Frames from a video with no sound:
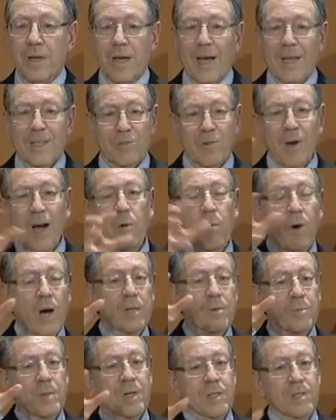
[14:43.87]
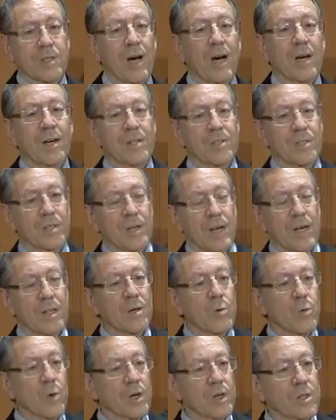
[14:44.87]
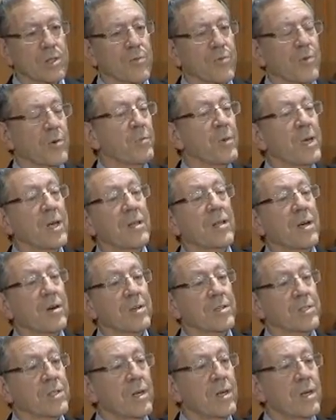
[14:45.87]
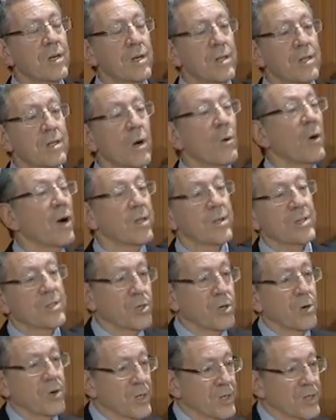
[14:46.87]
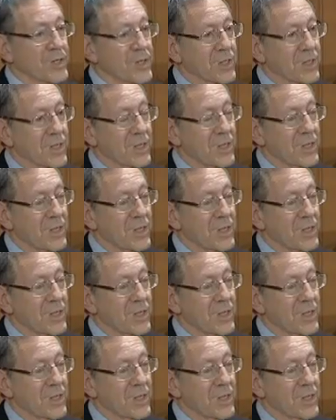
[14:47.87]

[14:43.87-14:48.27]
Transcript: as Raoul Wallenberg taught us in the words, "For me there is no other choice,"